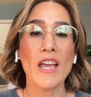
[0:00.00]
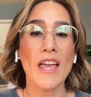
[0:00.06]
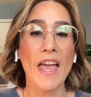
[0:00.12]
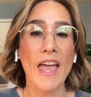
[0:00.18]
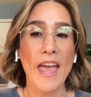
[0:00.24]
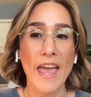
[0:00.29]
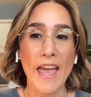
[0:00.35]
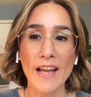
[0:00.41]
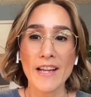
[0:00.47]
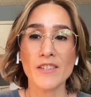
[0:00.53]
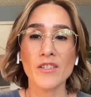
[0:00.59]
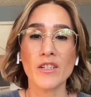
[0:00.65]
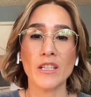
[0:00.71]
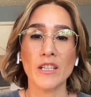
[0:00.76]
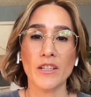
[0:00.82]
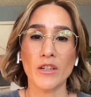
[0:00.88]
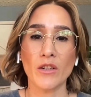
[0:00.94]
and
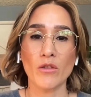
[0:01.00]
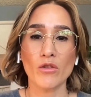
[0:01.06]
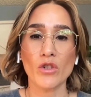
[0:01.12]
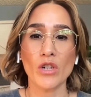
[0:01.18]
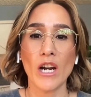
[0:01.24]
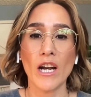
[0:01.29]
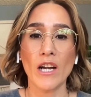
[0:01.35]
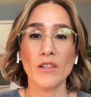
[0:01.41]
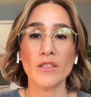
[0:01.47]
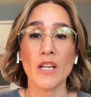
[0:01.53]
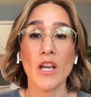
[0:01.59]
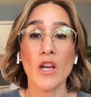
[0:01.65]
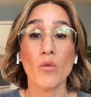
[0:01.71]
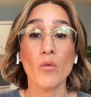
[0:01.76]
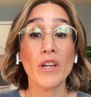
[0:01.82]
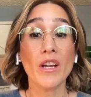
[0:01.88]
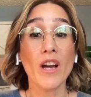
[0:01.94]
clinical trials.
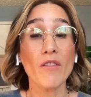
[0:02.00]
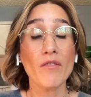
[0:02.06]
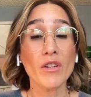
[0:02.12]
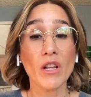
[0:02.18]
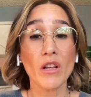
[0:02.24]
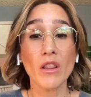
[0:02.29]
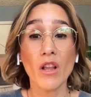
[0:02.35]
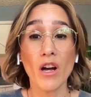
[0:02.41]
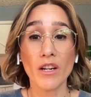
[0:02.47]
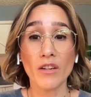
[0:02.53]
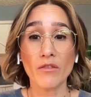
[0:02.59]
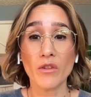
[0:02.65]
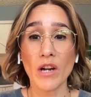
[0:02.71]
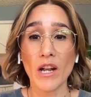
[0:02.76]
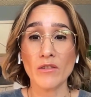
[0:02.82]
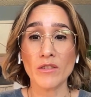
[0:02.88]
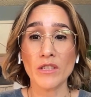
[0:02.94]
We covered a lot of
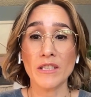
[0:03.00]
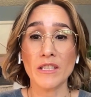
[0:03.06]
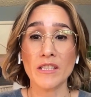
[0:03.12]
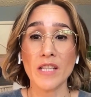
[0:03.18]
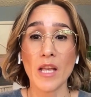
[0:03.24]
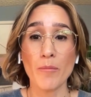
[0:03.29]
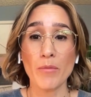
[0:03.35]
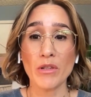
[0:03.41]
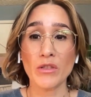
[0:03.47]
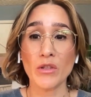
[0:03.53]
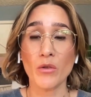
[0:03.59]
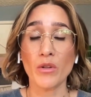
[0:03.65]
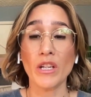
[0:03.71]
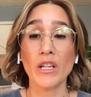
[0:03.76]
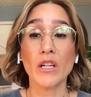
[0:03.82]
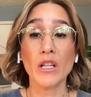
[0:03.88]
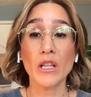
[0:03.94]
ground in this episode,
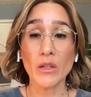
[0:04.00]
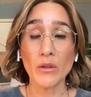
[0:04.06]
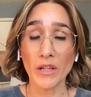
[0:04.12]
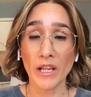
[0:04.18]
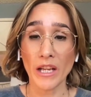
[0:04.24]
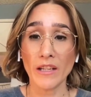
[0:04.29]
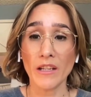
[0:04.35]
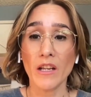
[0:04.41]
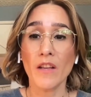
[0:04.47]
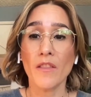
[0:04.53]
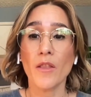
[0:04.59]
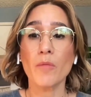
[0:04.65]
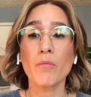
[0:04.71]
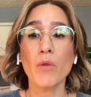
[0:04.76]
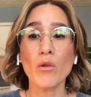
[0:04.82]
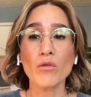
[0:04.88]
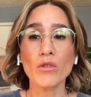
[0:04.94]
including the
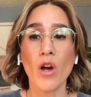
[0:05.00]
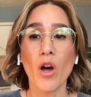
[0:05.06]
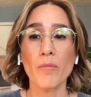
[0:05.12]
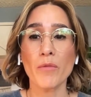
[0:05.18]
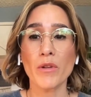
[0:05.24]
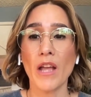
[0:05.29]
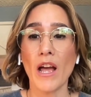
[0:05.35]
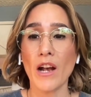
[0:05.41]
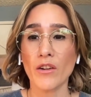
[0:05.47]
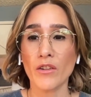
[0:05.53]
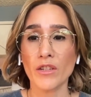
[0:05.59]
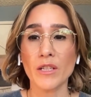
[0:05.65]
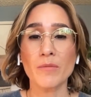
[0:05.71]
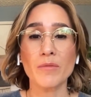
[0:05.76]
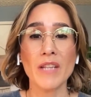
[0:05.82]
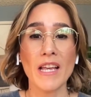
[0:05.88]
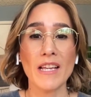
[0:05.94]
most common
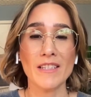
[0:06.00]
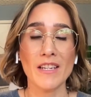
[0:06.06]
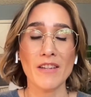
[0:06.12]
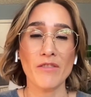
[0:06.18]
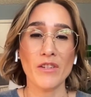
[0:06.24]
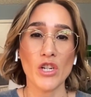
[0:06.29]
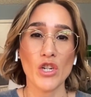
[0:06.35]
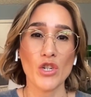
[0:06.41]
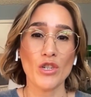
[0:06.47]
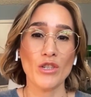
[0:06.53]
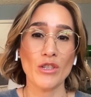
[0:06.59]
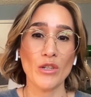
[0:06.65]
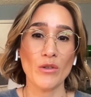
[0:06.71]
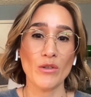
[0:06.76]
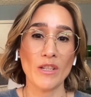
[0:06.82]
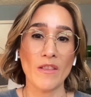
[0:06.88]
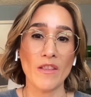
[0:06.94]
acronyms and definitions
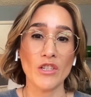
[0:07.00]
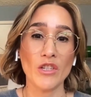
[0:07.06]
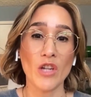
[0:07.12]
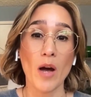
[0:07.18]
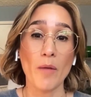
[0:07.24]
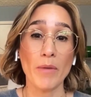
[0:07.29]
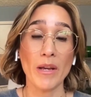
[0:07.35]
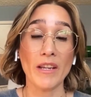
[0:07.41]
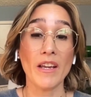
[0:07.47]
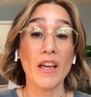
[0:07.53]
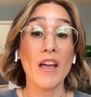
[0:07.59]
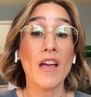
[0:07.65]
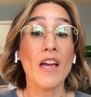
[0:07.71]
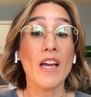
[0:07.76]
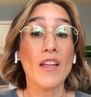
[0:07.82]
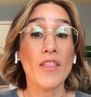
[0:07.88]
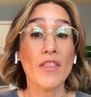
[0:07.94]
used in the topic.
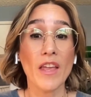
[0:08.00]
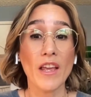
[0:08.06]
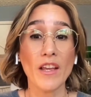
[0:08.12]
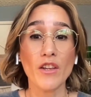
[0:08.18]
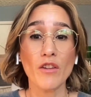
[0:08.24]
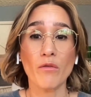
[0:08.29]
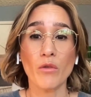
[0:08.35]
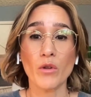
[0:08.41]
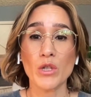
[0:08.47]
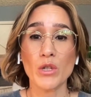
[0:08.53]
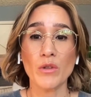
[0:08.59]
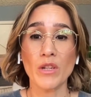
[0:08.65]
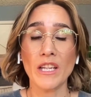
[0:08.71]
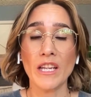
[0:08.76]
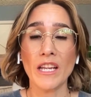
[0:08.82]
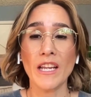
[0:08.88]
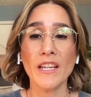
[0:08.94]
Thank you for
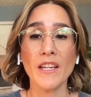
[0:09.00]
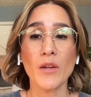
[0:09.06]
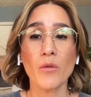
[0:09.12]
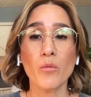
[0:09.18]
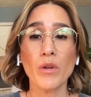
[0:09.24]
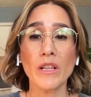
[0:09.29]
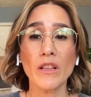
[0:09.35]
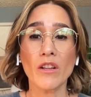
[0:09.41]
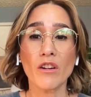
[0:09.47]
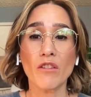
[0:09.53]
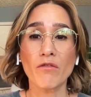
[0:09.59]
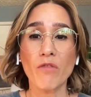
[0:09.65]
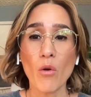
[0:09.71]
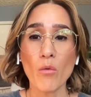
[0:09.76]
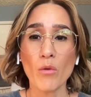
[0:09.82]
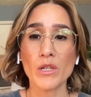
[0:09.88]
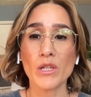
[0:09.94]
tuning in, and we look
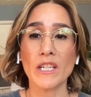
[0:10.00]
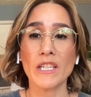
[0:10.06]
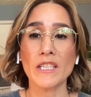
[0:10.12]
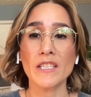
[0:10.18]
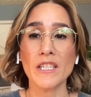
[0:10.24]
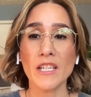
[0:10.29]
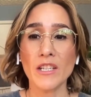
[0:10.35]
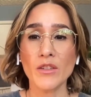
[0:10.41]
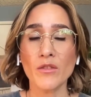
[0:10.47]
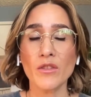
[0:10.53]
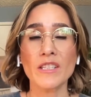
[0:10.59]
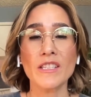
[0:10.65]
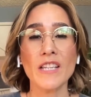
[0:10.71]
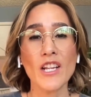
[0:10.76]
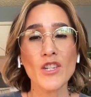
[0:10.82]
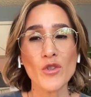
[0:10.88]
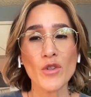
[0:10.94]
forward to continue this
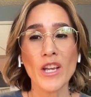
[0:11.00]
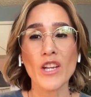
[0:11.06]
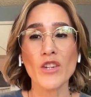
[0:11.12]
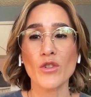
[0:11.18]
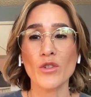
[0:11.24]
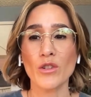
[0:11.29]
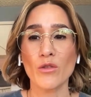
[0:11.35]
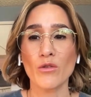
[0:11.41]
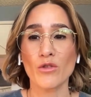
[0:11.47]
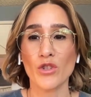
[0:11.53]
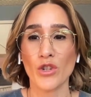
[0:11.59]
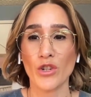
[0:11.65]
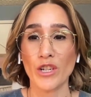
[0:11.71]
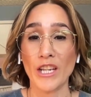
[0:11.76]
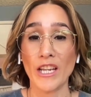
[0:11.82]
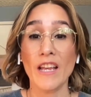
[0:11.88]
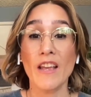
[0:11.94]
educational journey